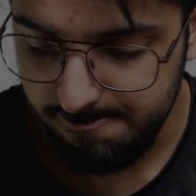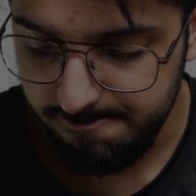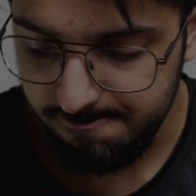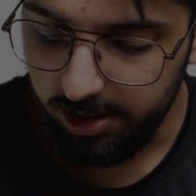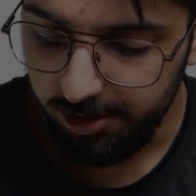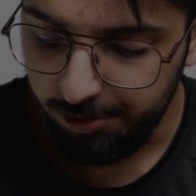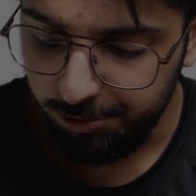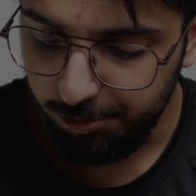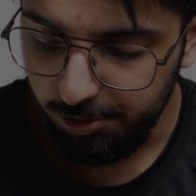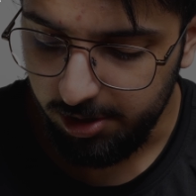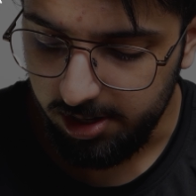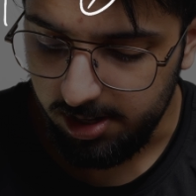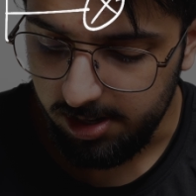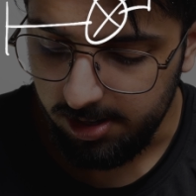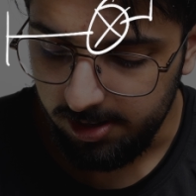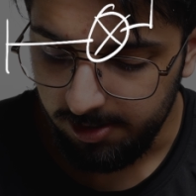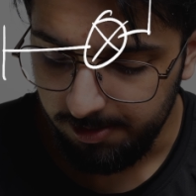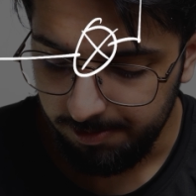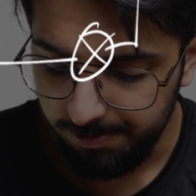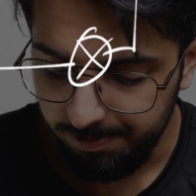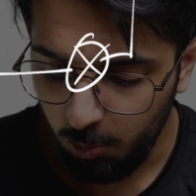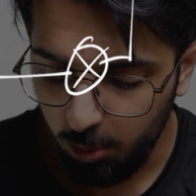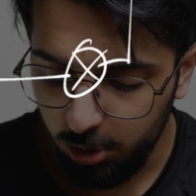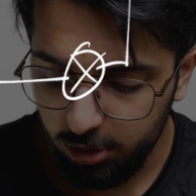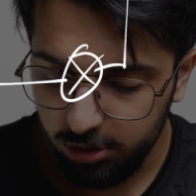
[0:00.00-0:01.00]
If we
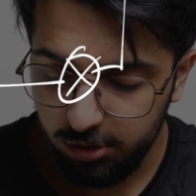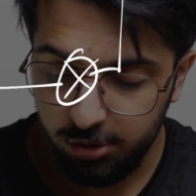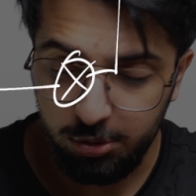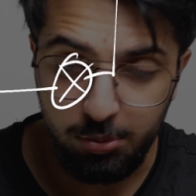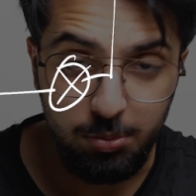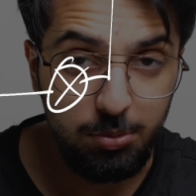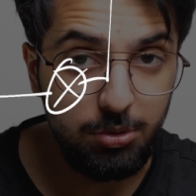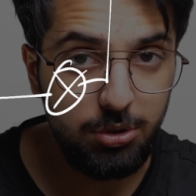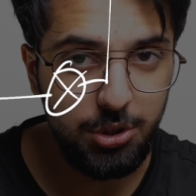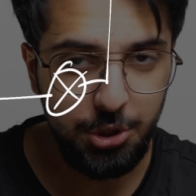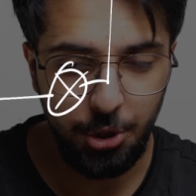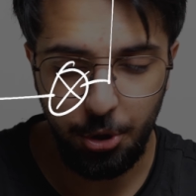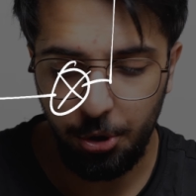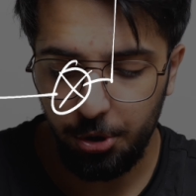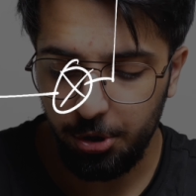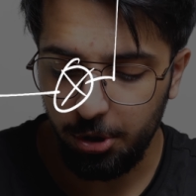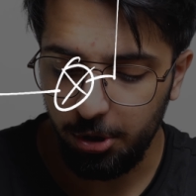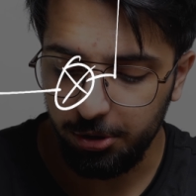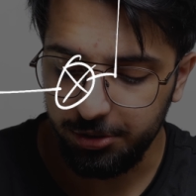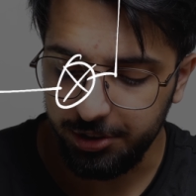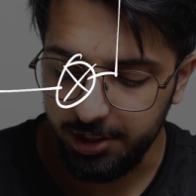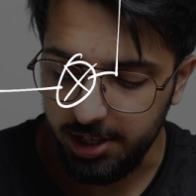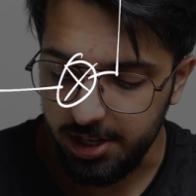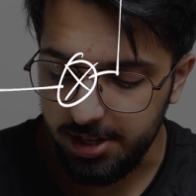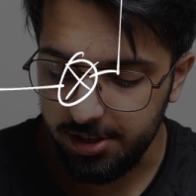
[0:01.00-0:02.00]
were to turn
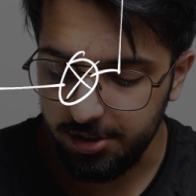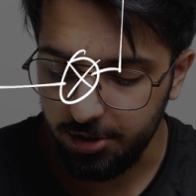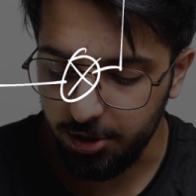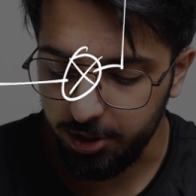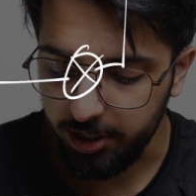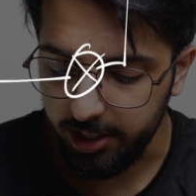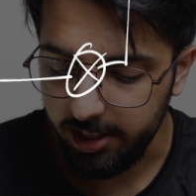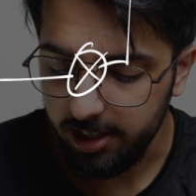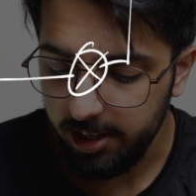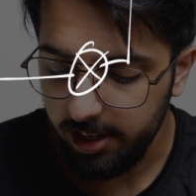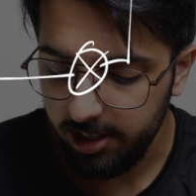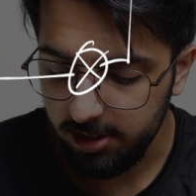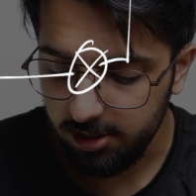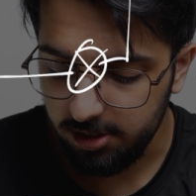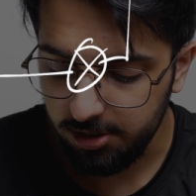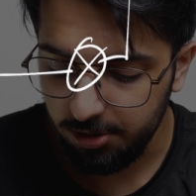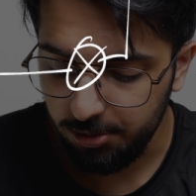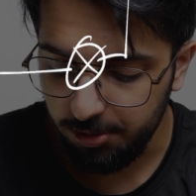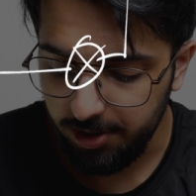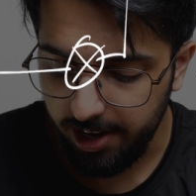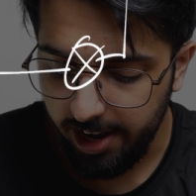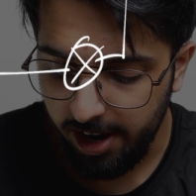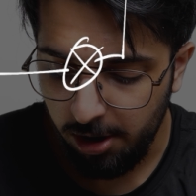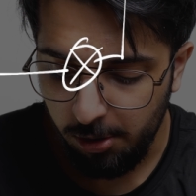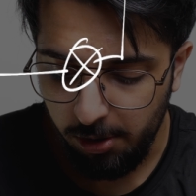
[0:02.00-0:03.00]
on this circuit, and so
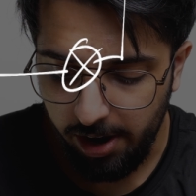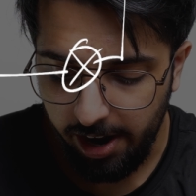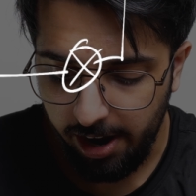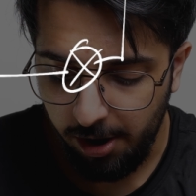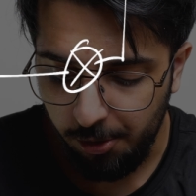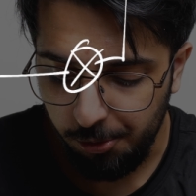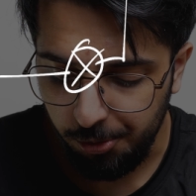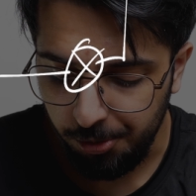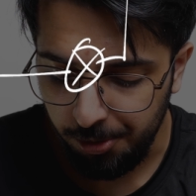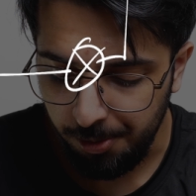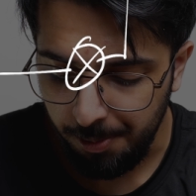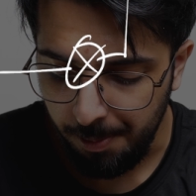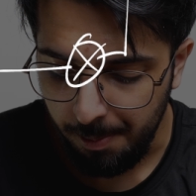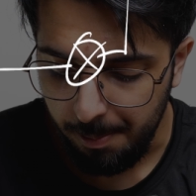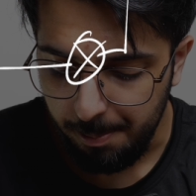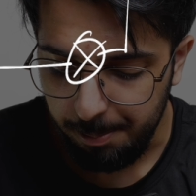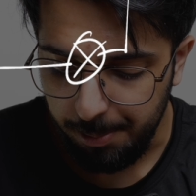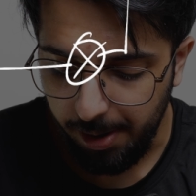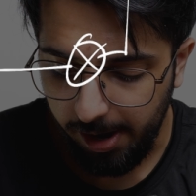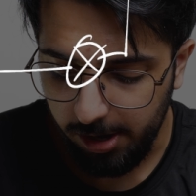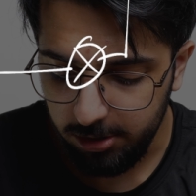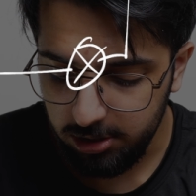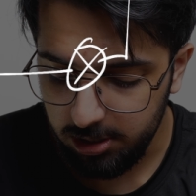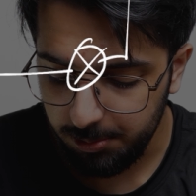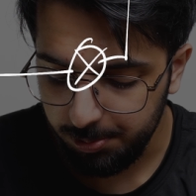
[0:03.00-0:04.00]
now our
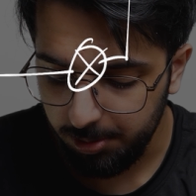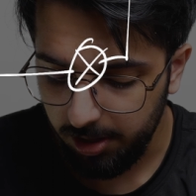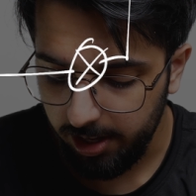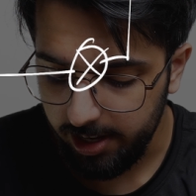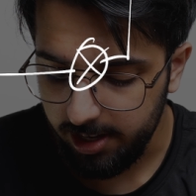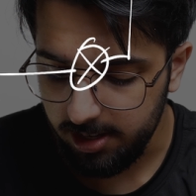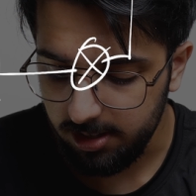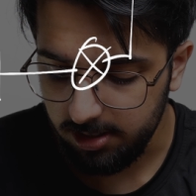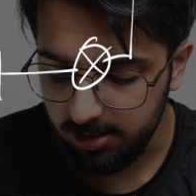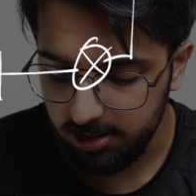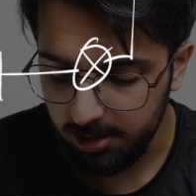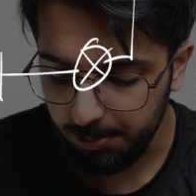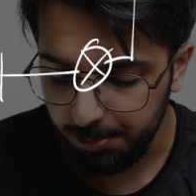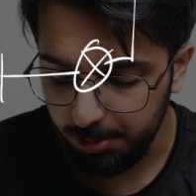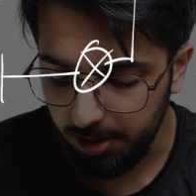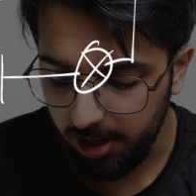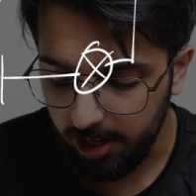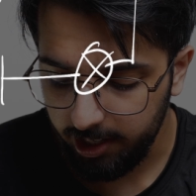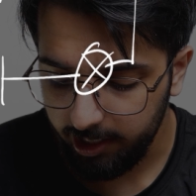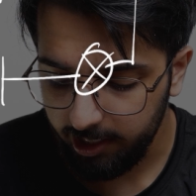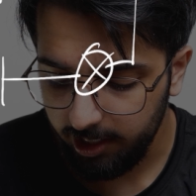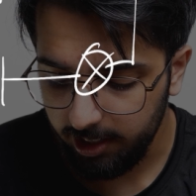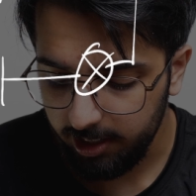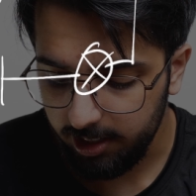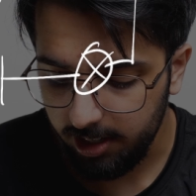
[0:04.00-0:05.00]
power supply is
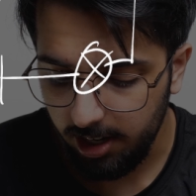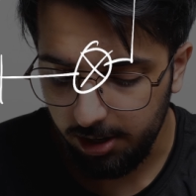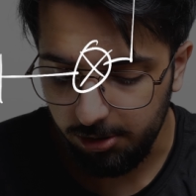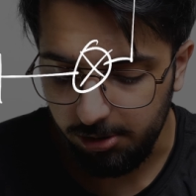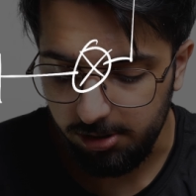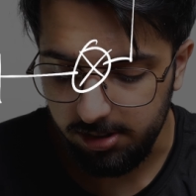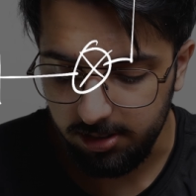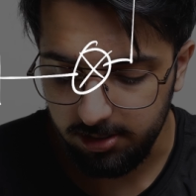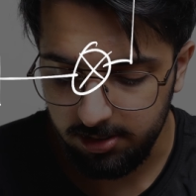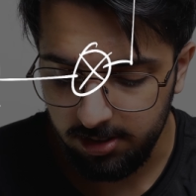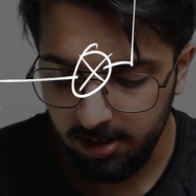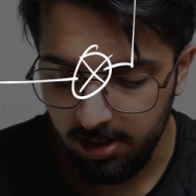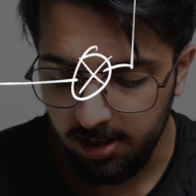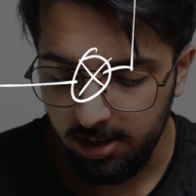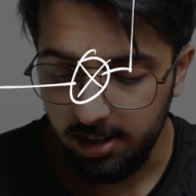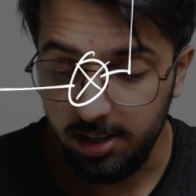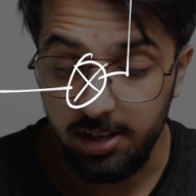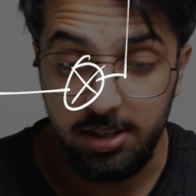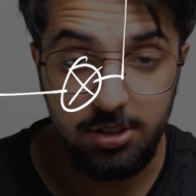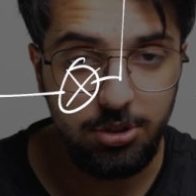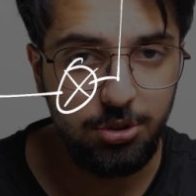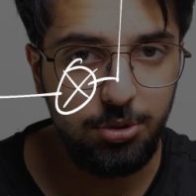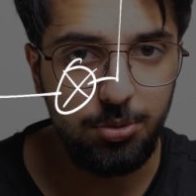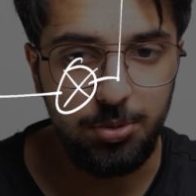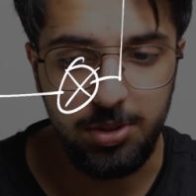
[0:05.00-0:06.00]
supplying a current
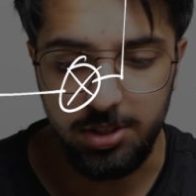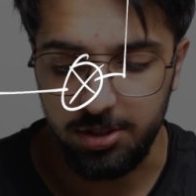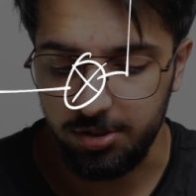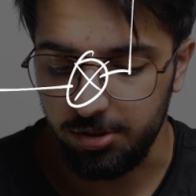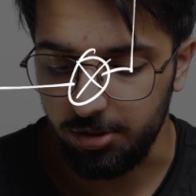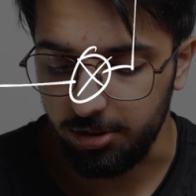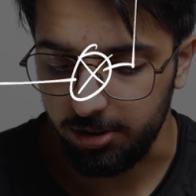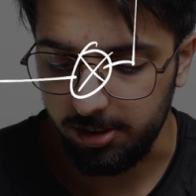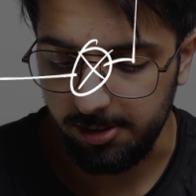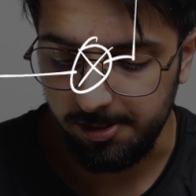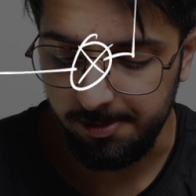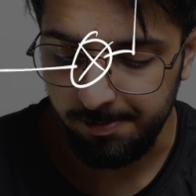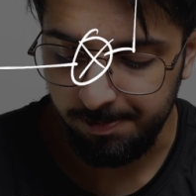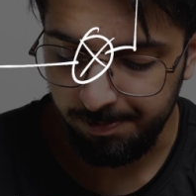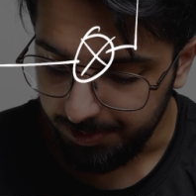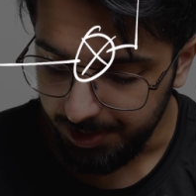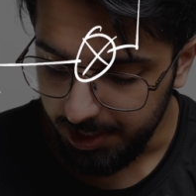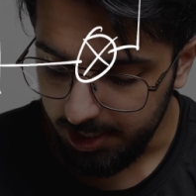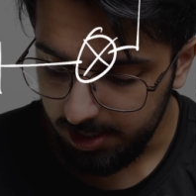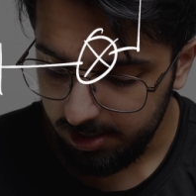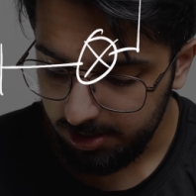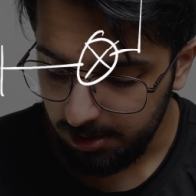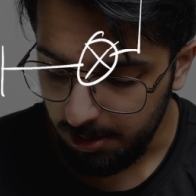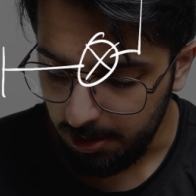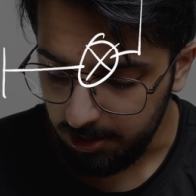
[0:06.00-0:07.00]
into the circuit,
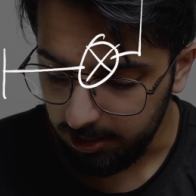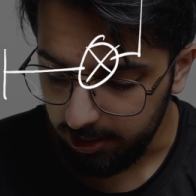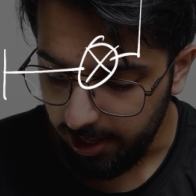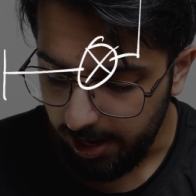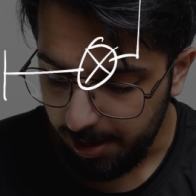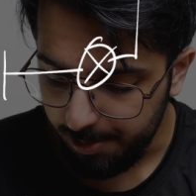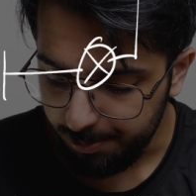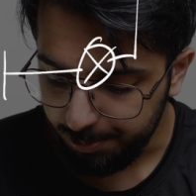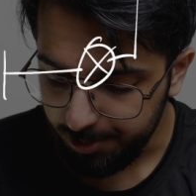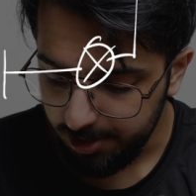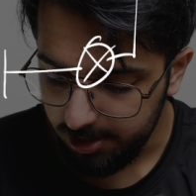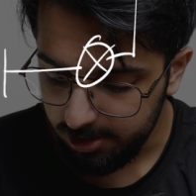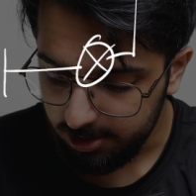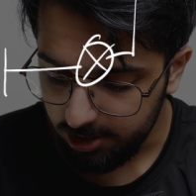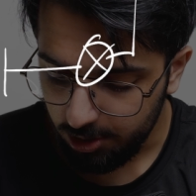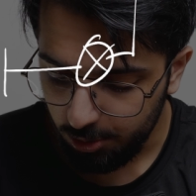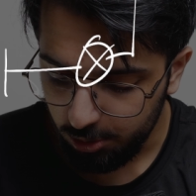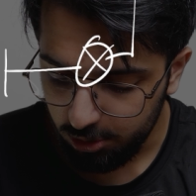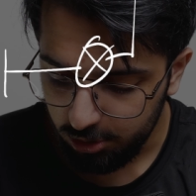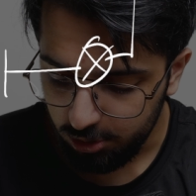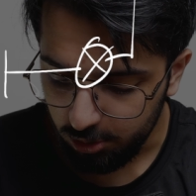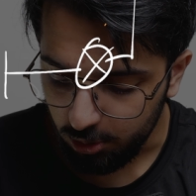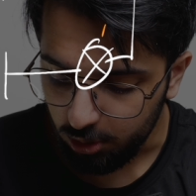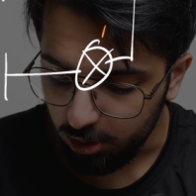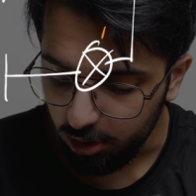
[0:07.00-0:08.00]
this lamp is
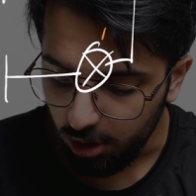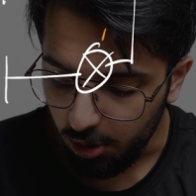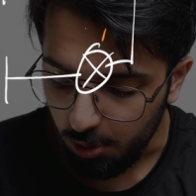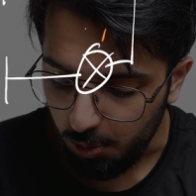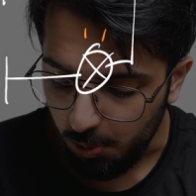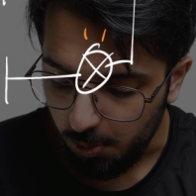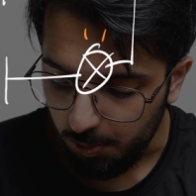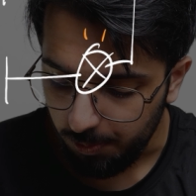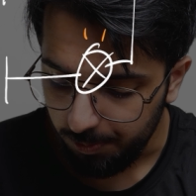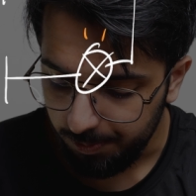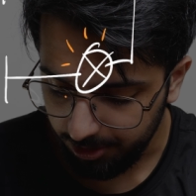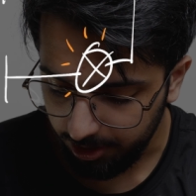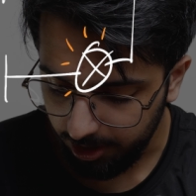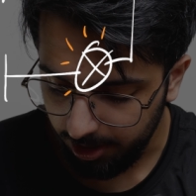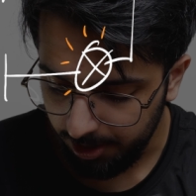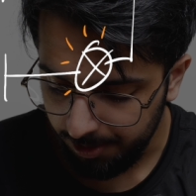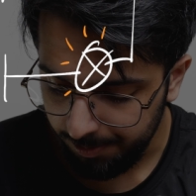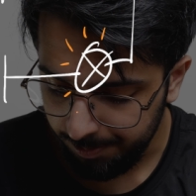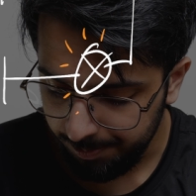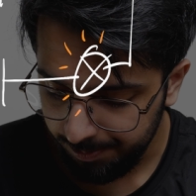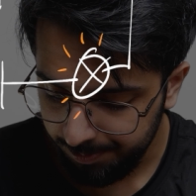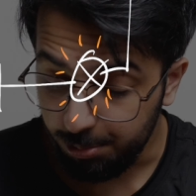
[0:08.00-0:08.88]
going to glow, okay?